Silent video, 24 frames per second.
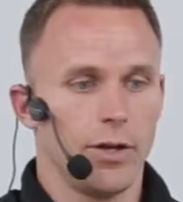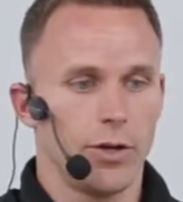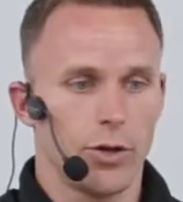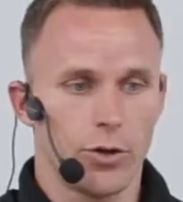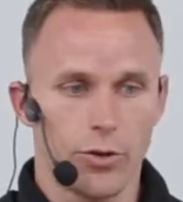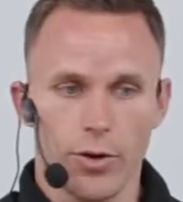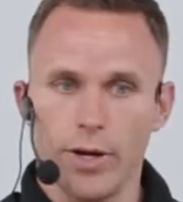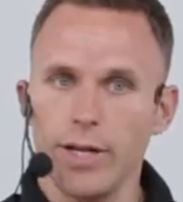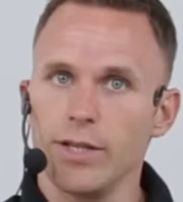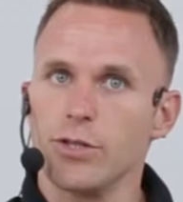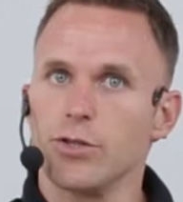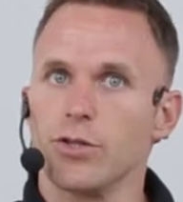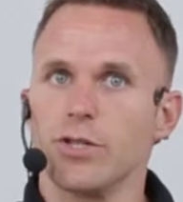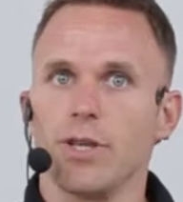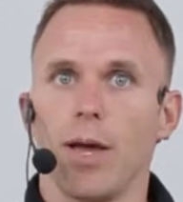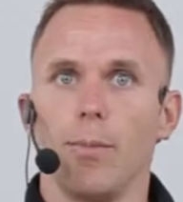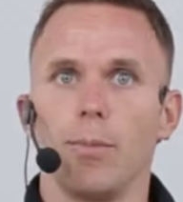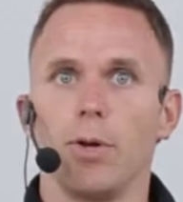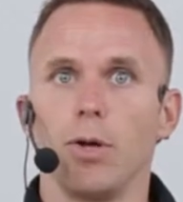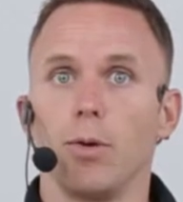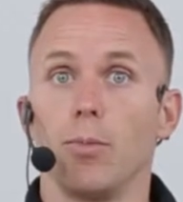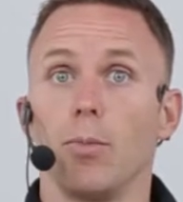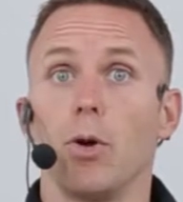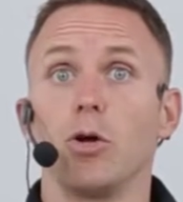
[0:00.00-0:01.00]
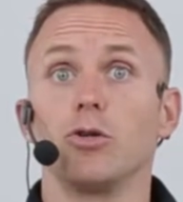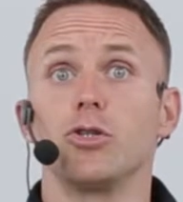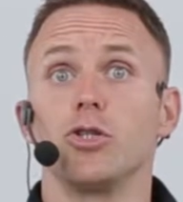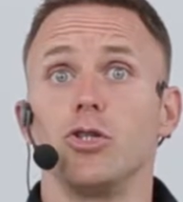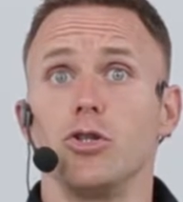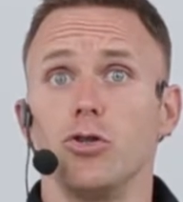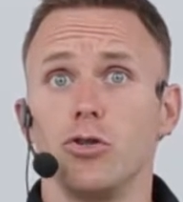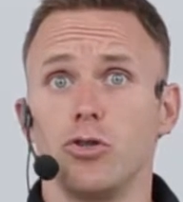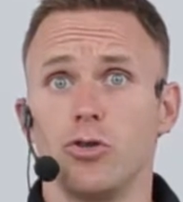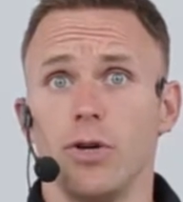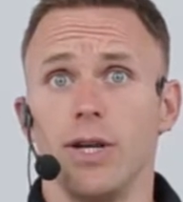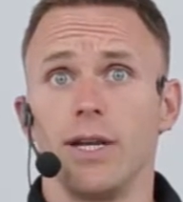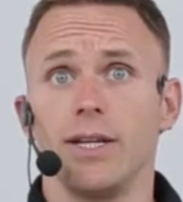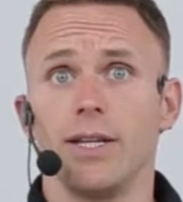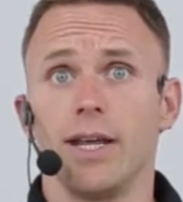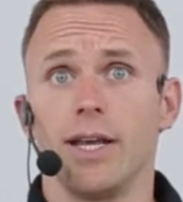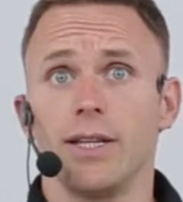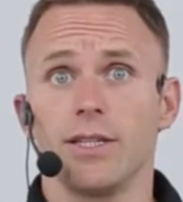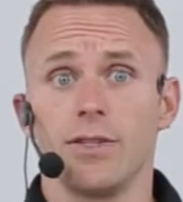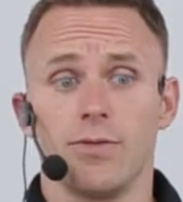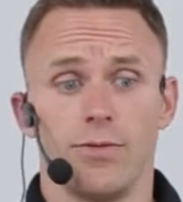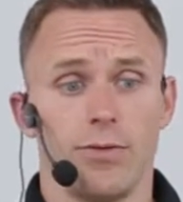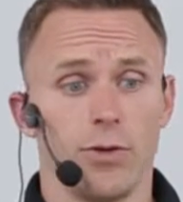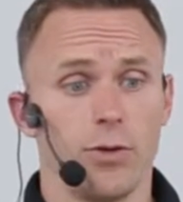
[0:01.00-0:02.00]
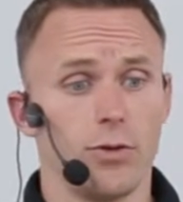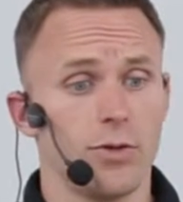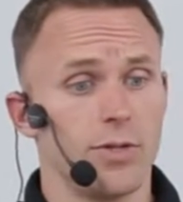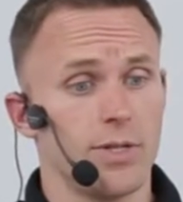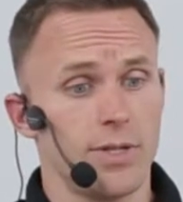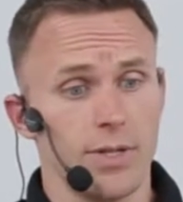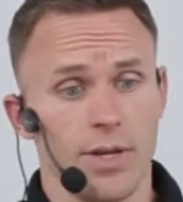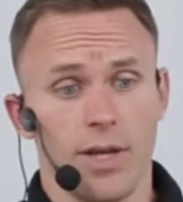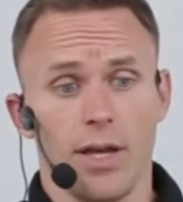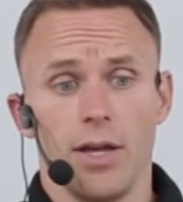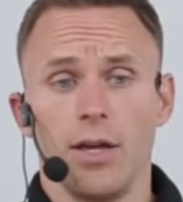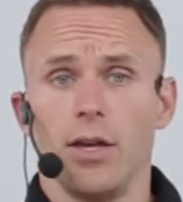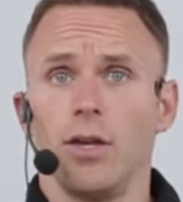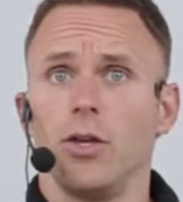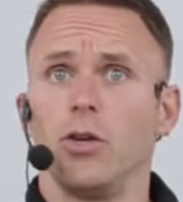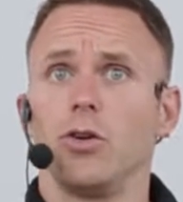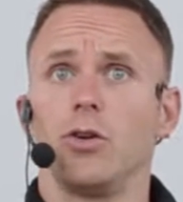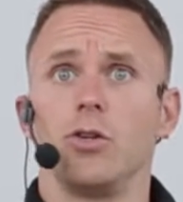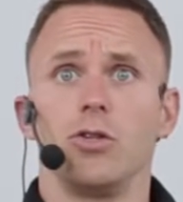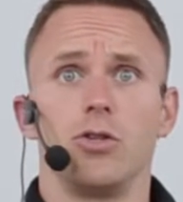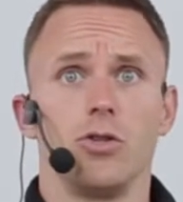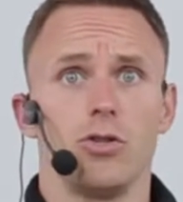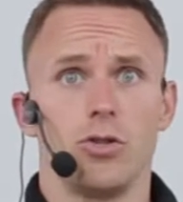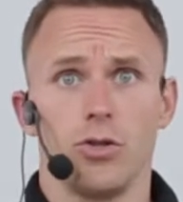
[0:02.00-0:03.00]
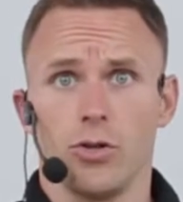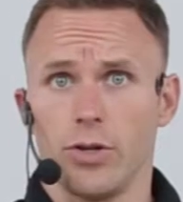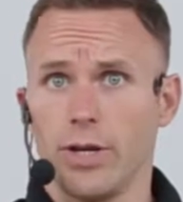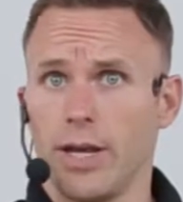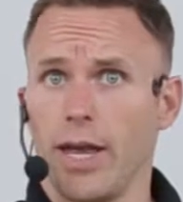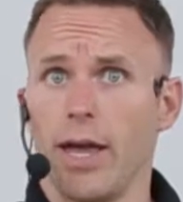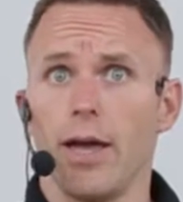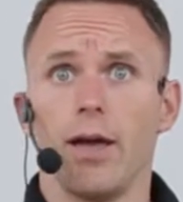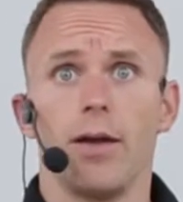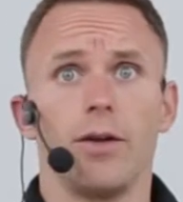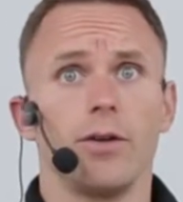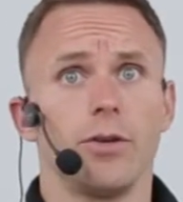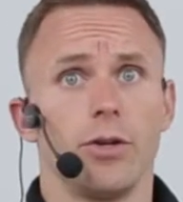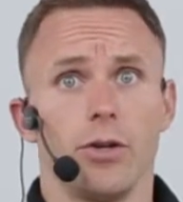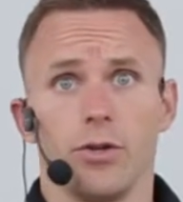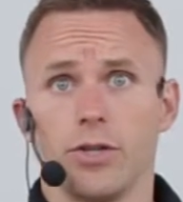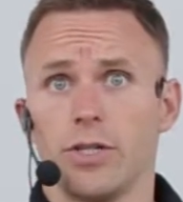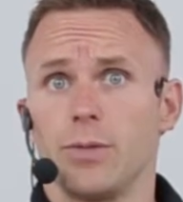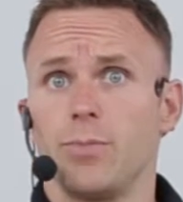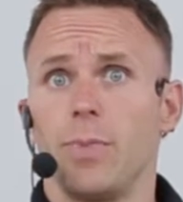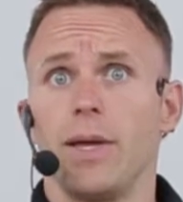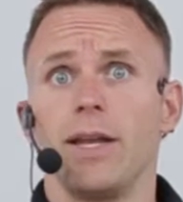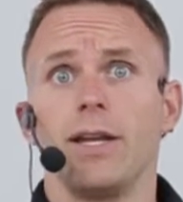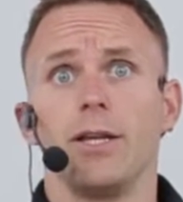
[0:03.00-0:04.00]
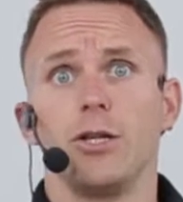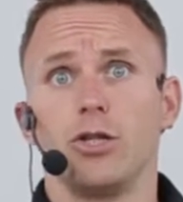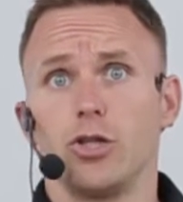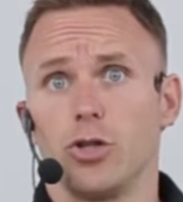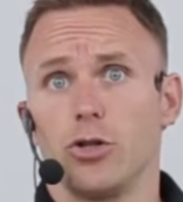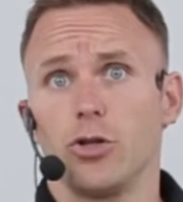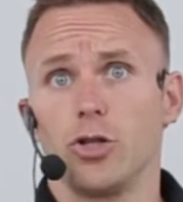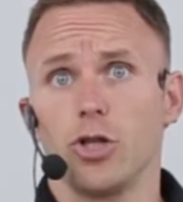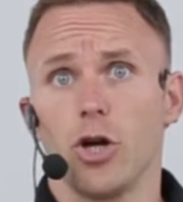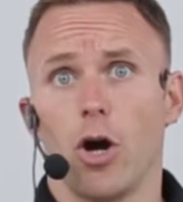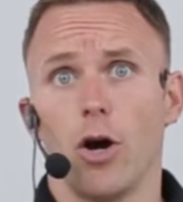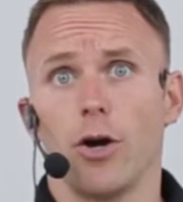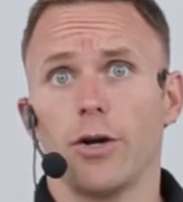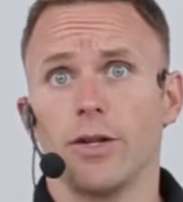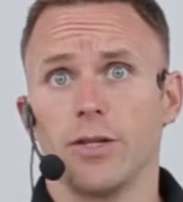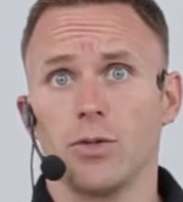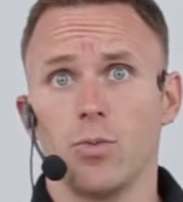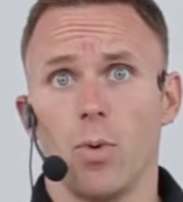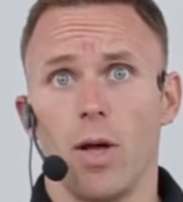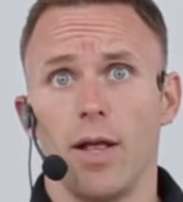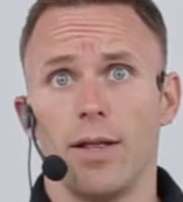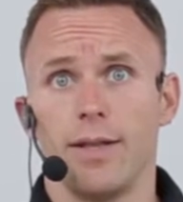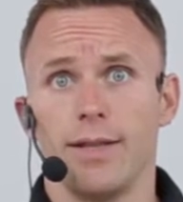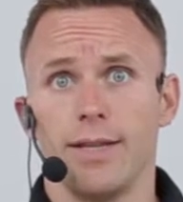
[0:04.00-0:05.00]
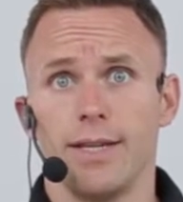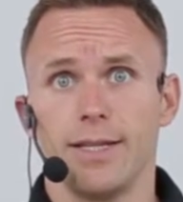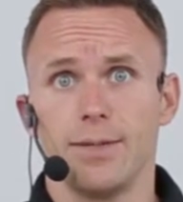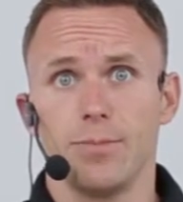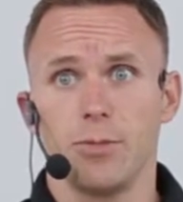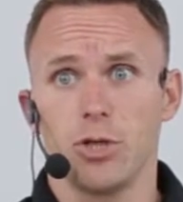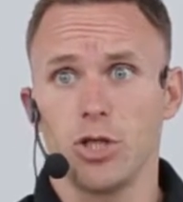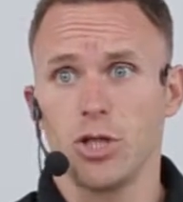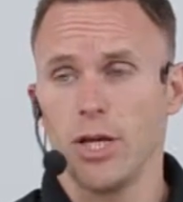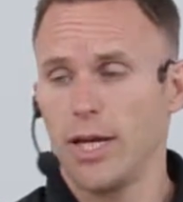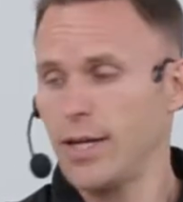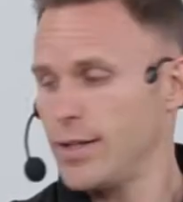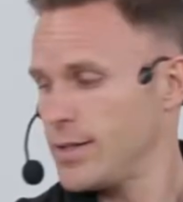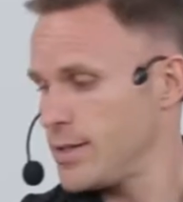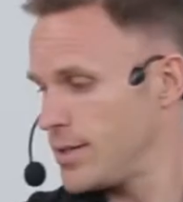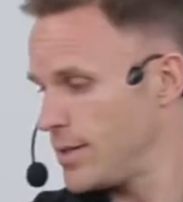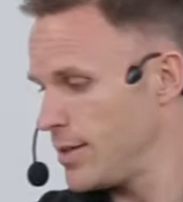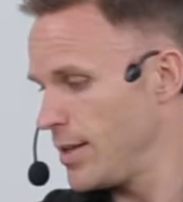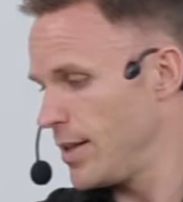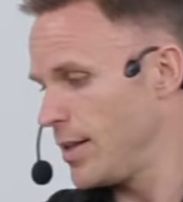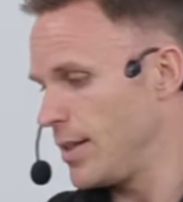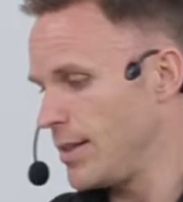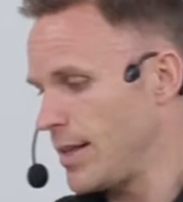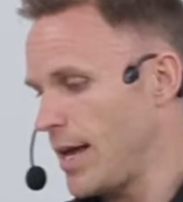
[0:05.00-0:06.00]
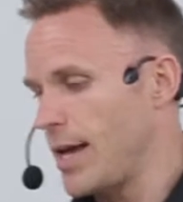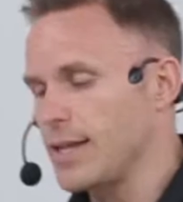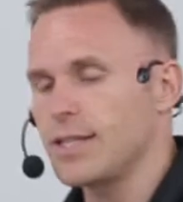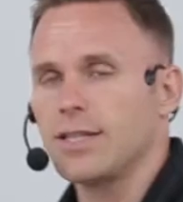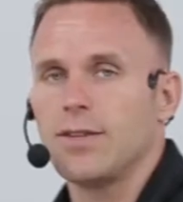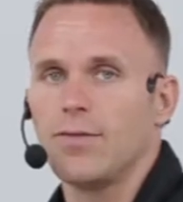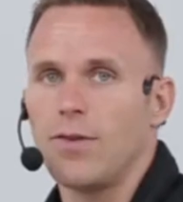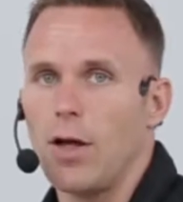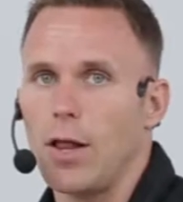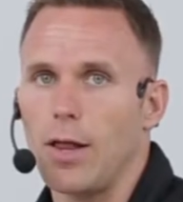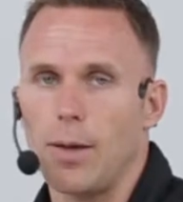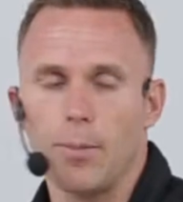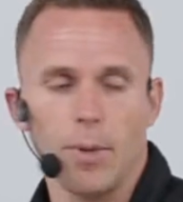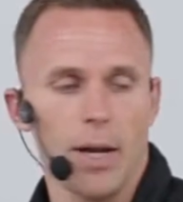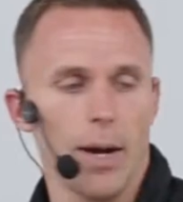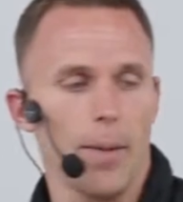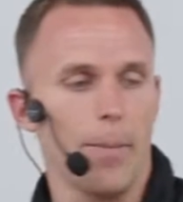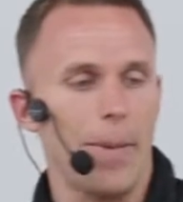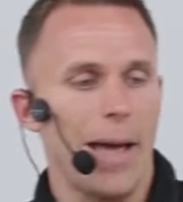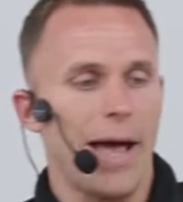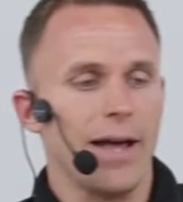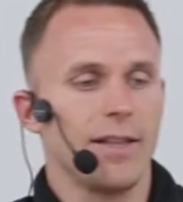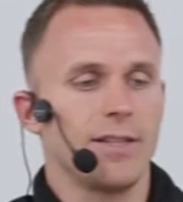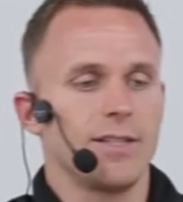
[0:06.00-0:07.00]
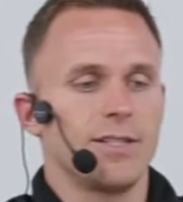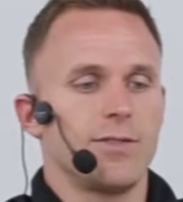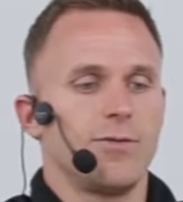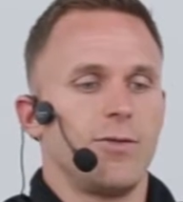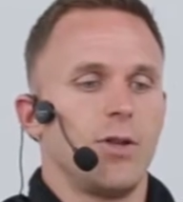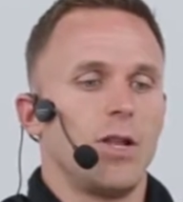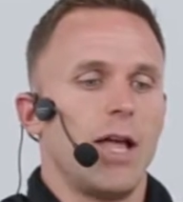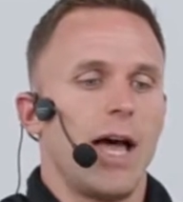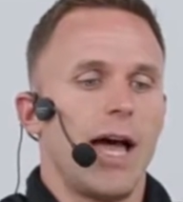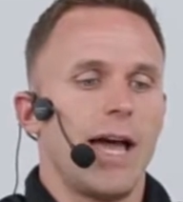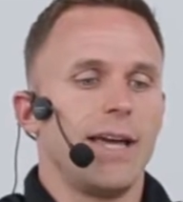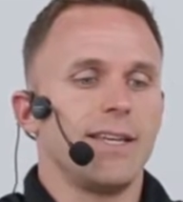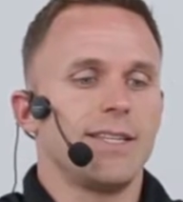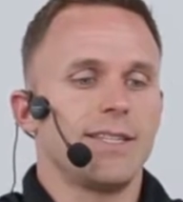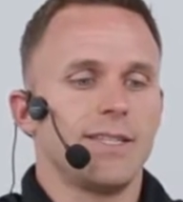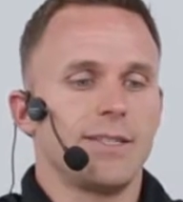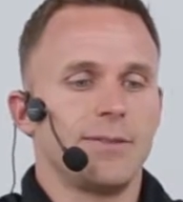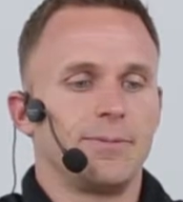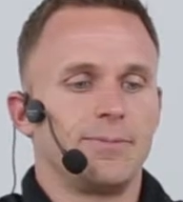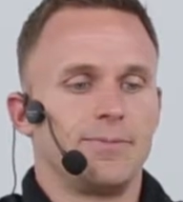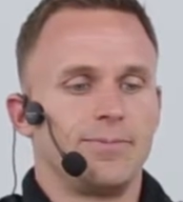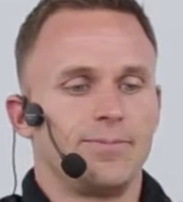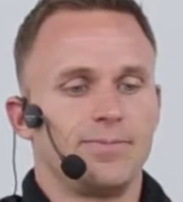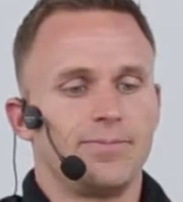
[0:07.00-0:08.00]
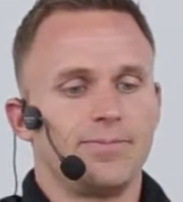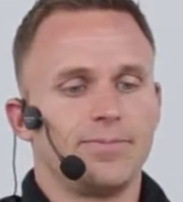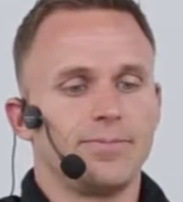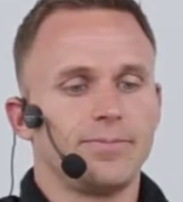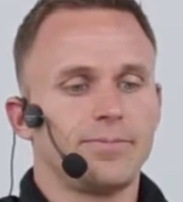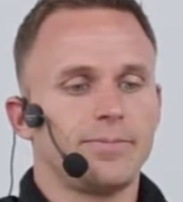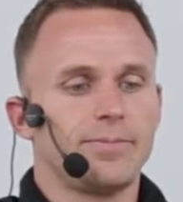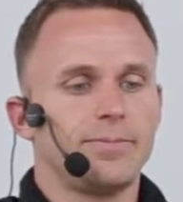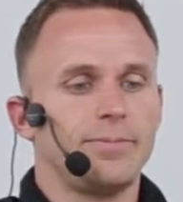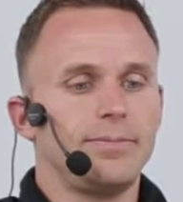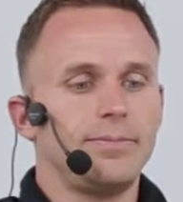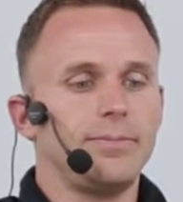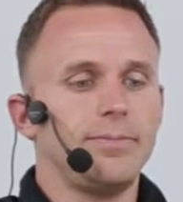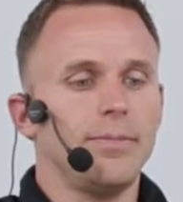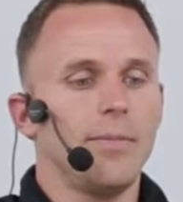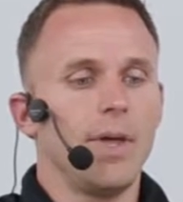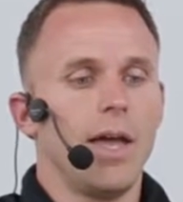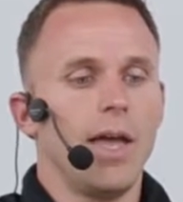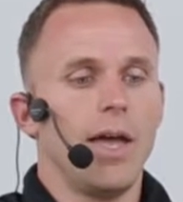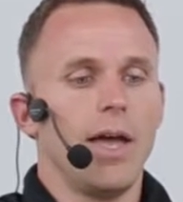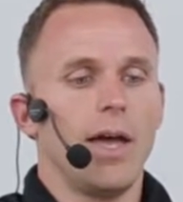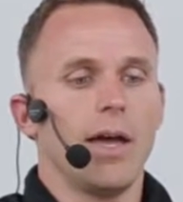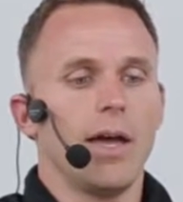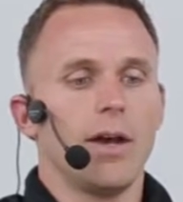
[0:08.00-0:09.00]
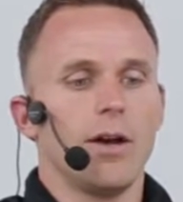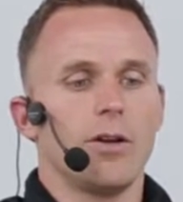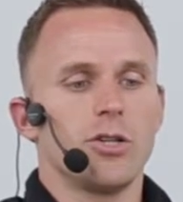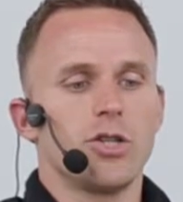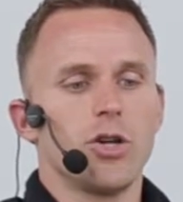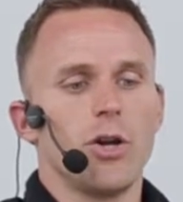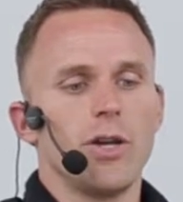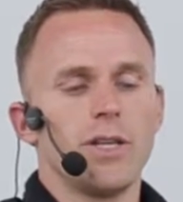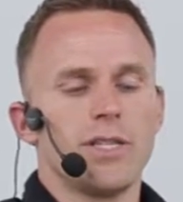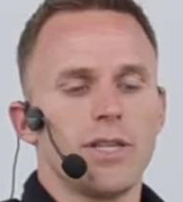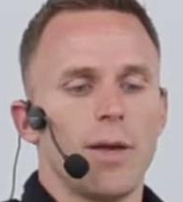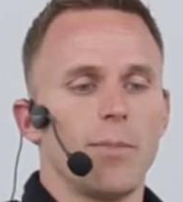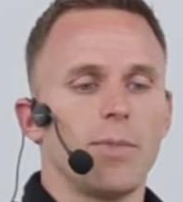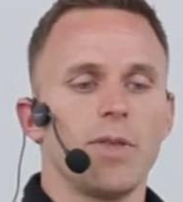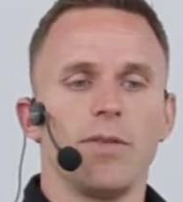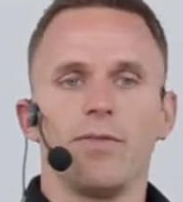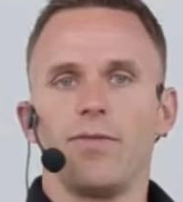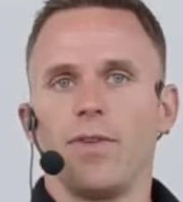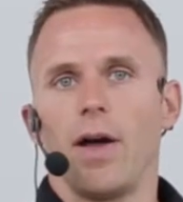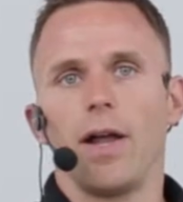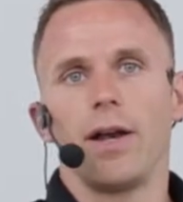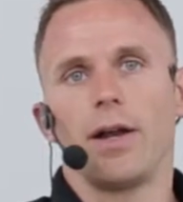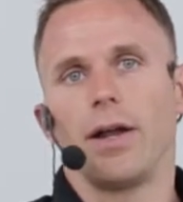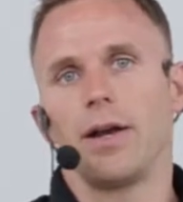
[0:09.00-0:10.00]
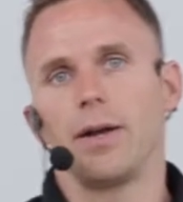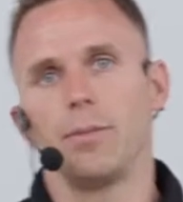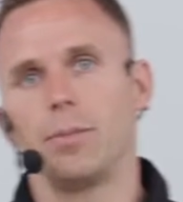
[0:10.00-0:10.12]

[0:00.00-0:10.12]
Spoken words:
Your greens are some of your most nutrient-dense foods. You can juice your kale, your spinach, your chard as well in these machines. Last of all, I'm going to pack this full of ice. And I'll show you something fun on